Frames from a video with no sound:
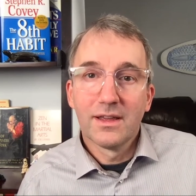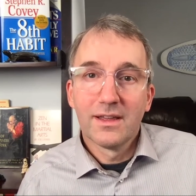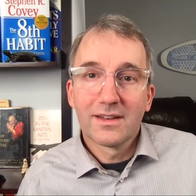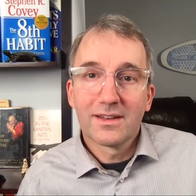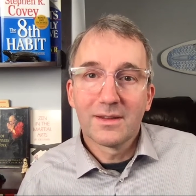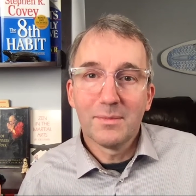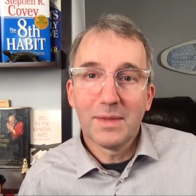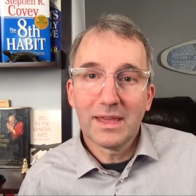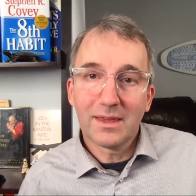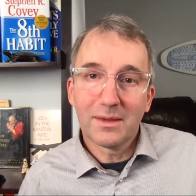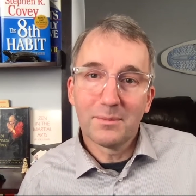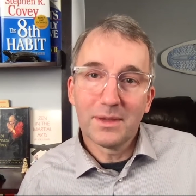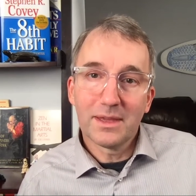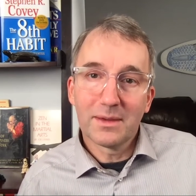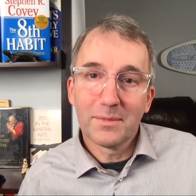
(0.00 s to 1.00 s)
to make it
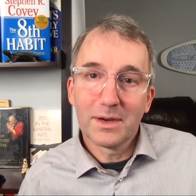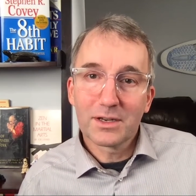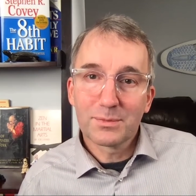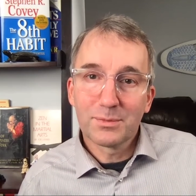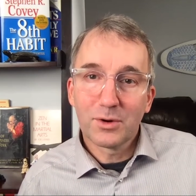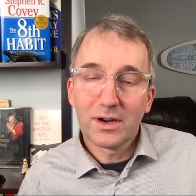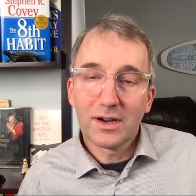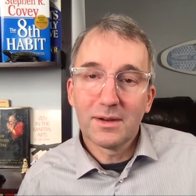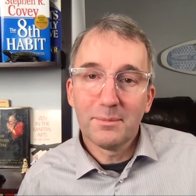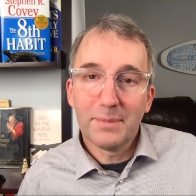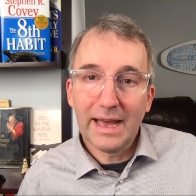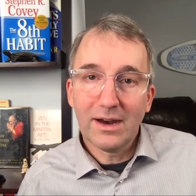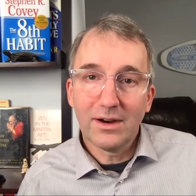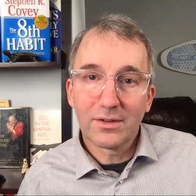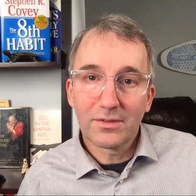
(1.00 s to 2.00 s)
be a much more
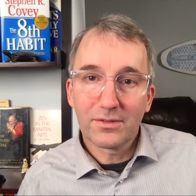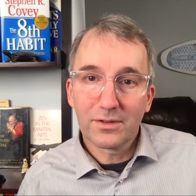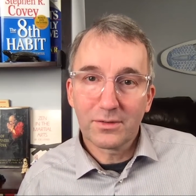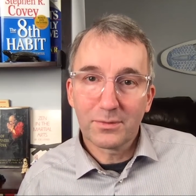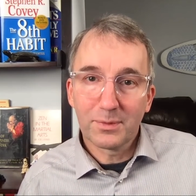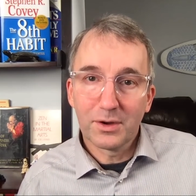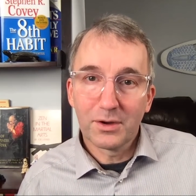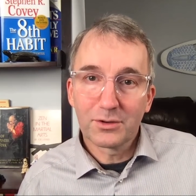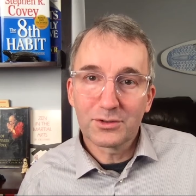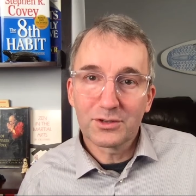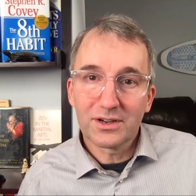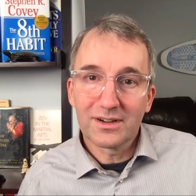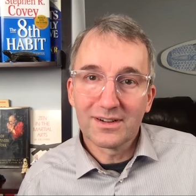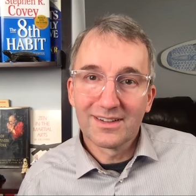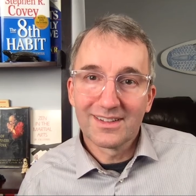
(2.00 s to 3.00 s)
balanced
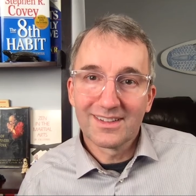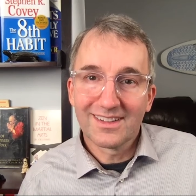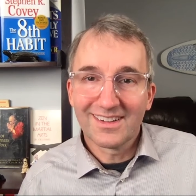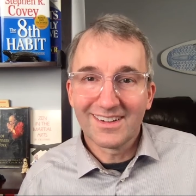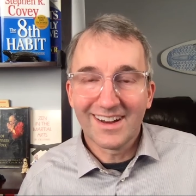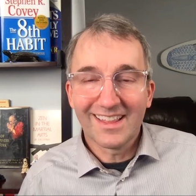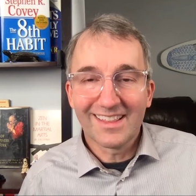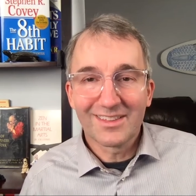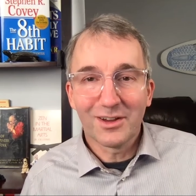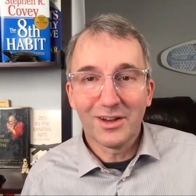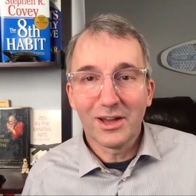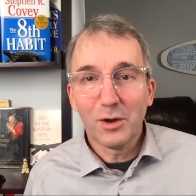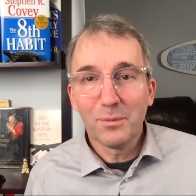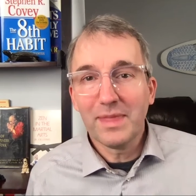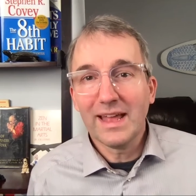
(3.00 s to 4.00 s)
exposure. All right, so I
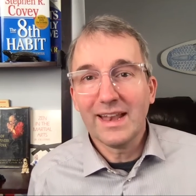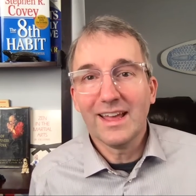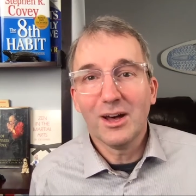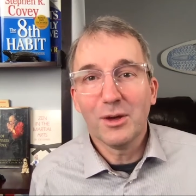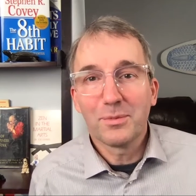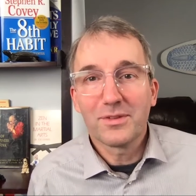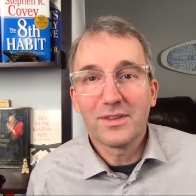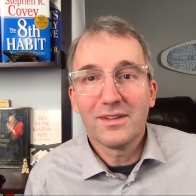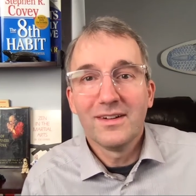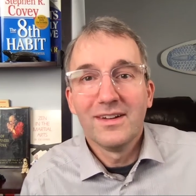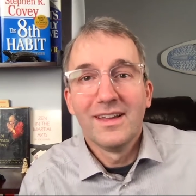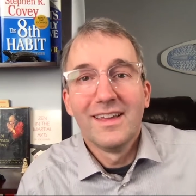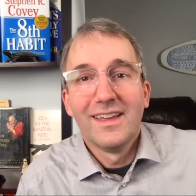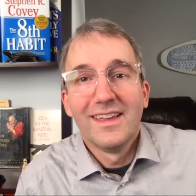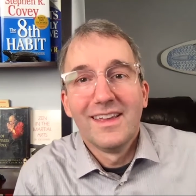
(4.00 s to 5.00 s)
hope that helps you.
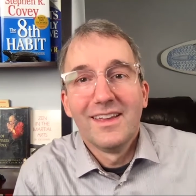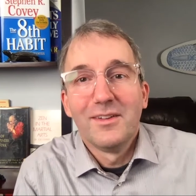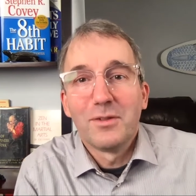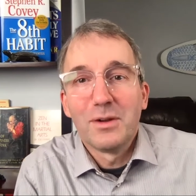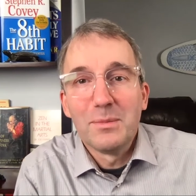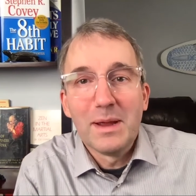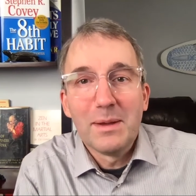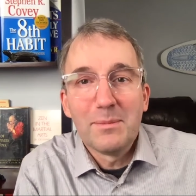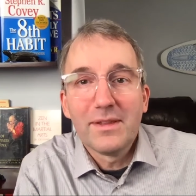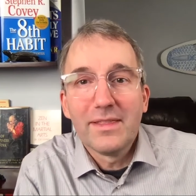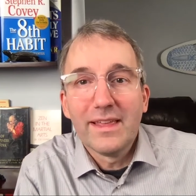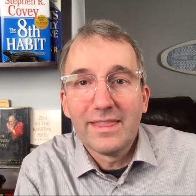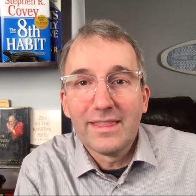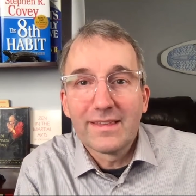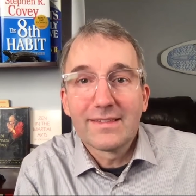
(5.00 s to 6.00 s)
Remember
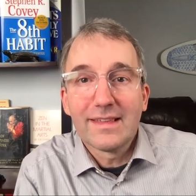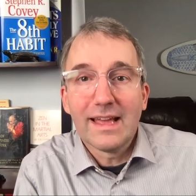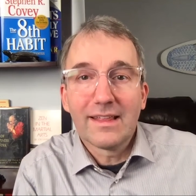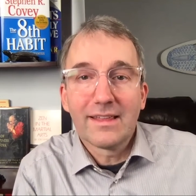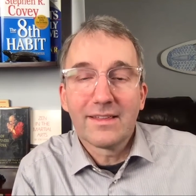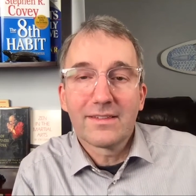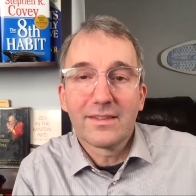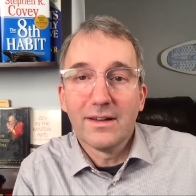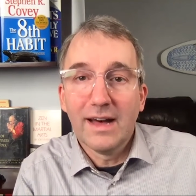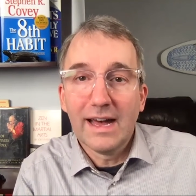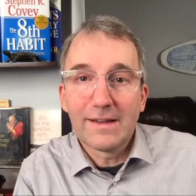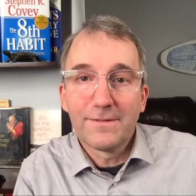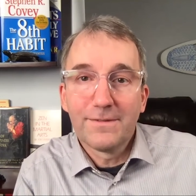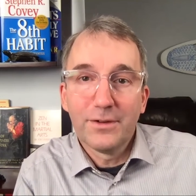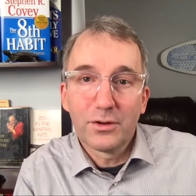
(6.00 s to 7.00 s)
that the settings
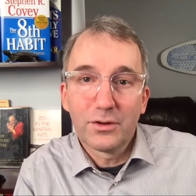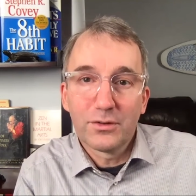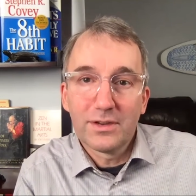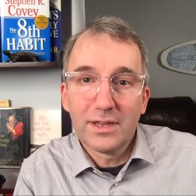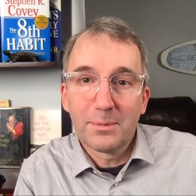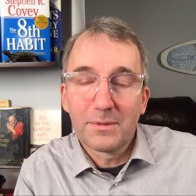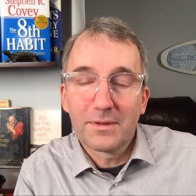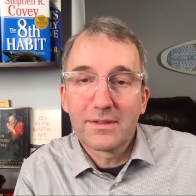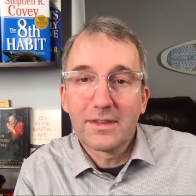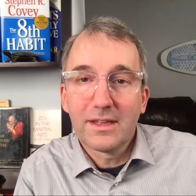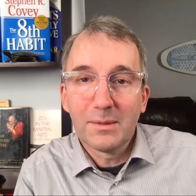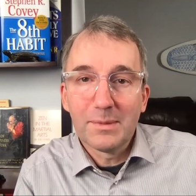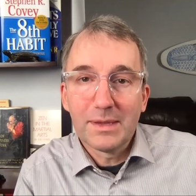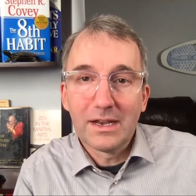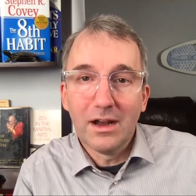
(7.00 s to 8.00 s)
like photo tips is going to
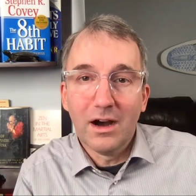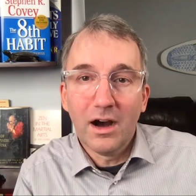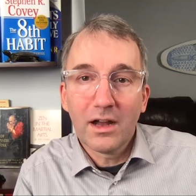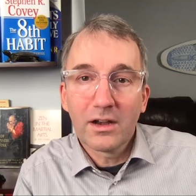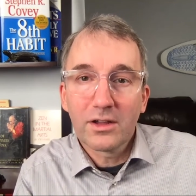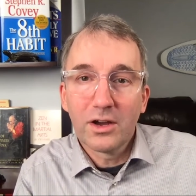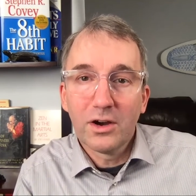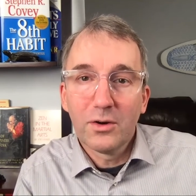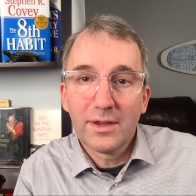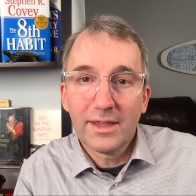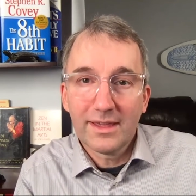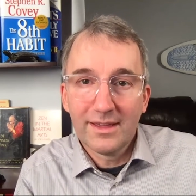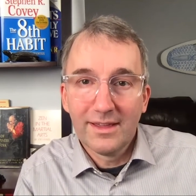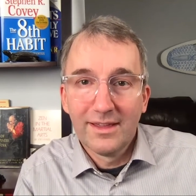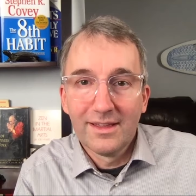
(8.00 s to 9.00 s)
be an
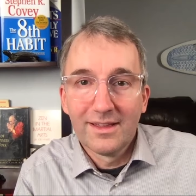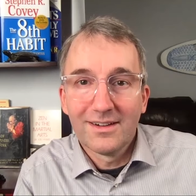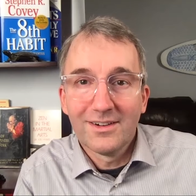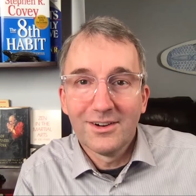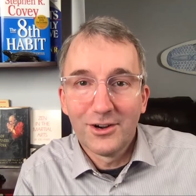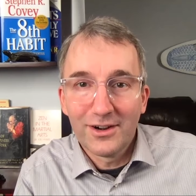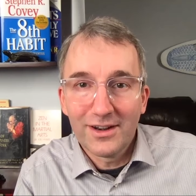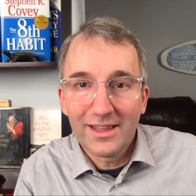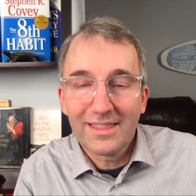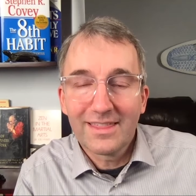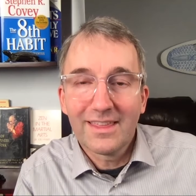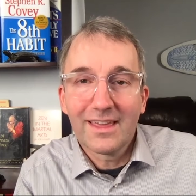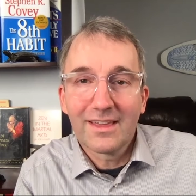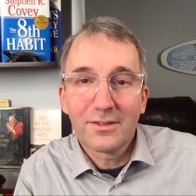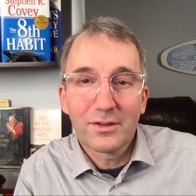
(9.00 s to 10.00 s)
ongoing learning
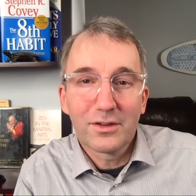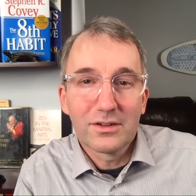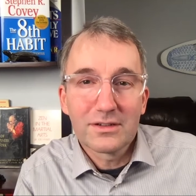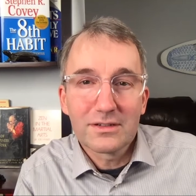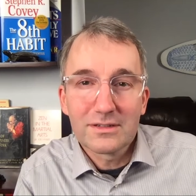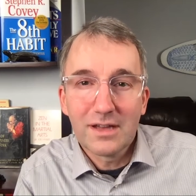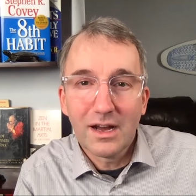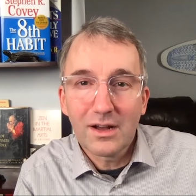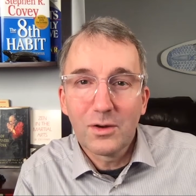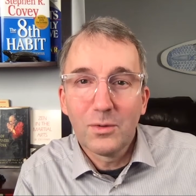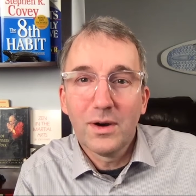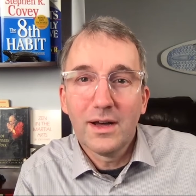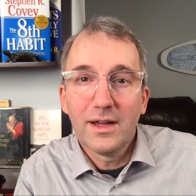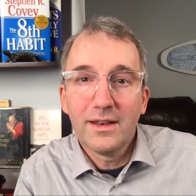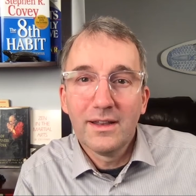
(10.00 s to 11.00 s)
thing. So you just tuck
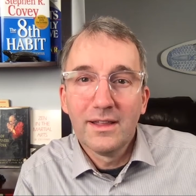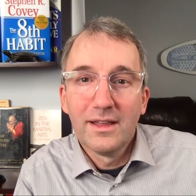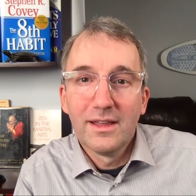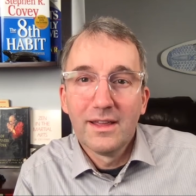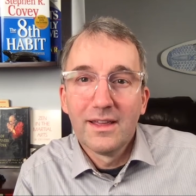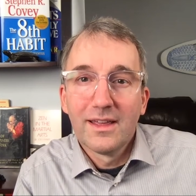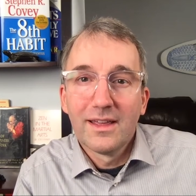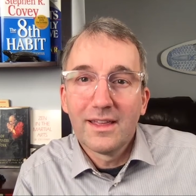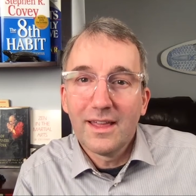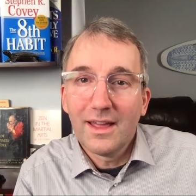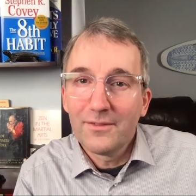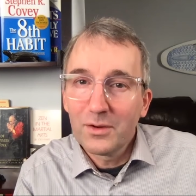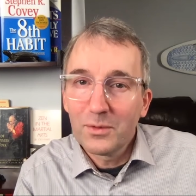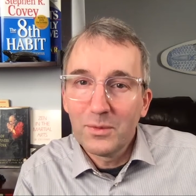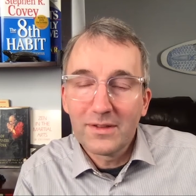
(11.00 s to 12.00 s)
one,
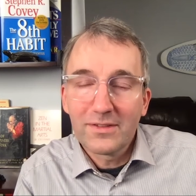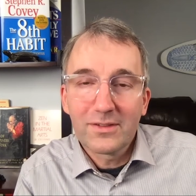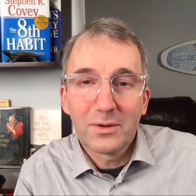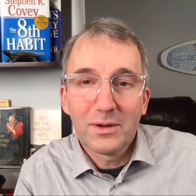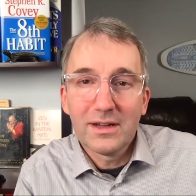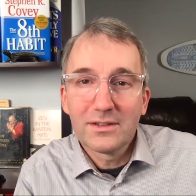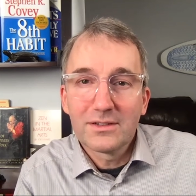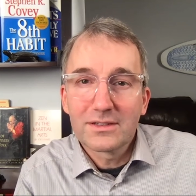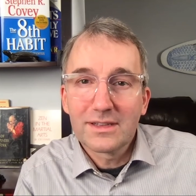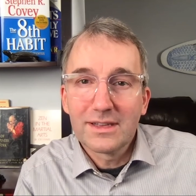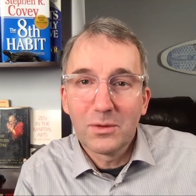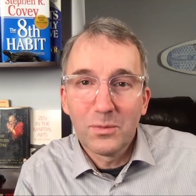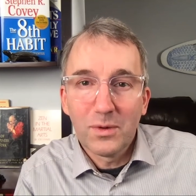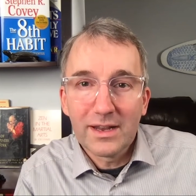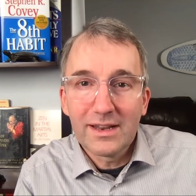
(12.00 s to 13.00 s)
every once in a while just get
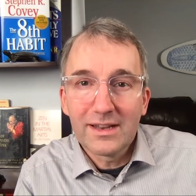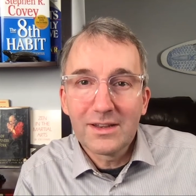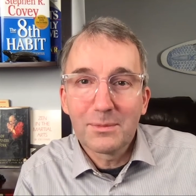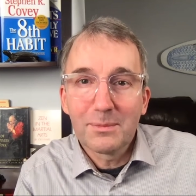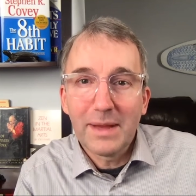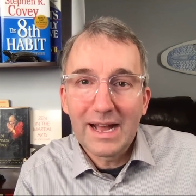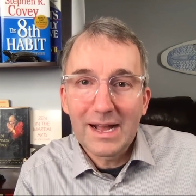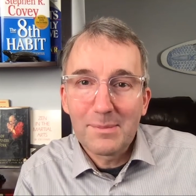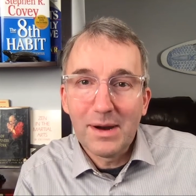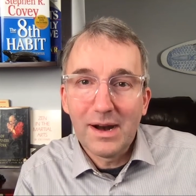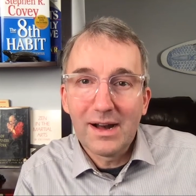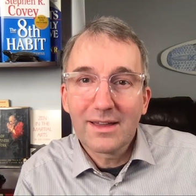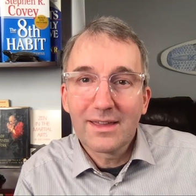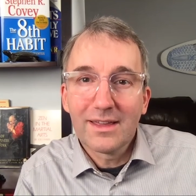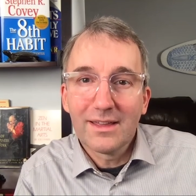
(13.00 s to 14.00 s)
one in your back
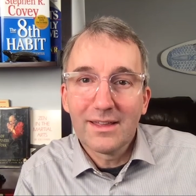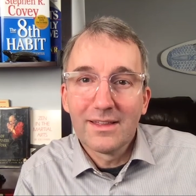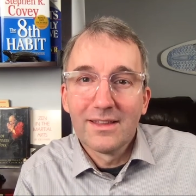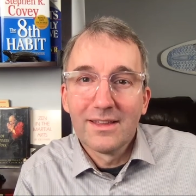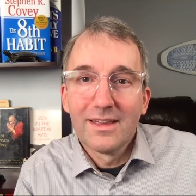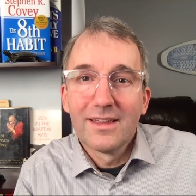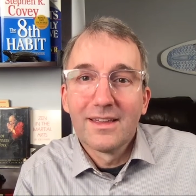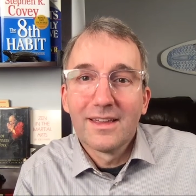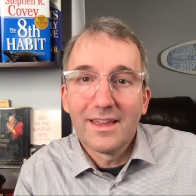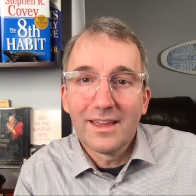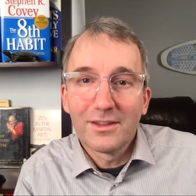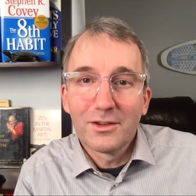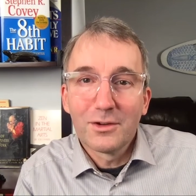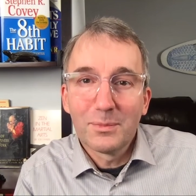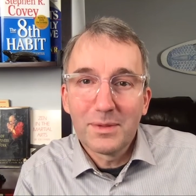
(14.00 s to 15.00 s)
pocket
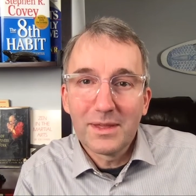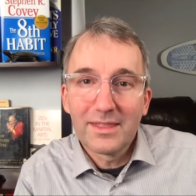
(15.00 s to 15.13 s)
and you'll be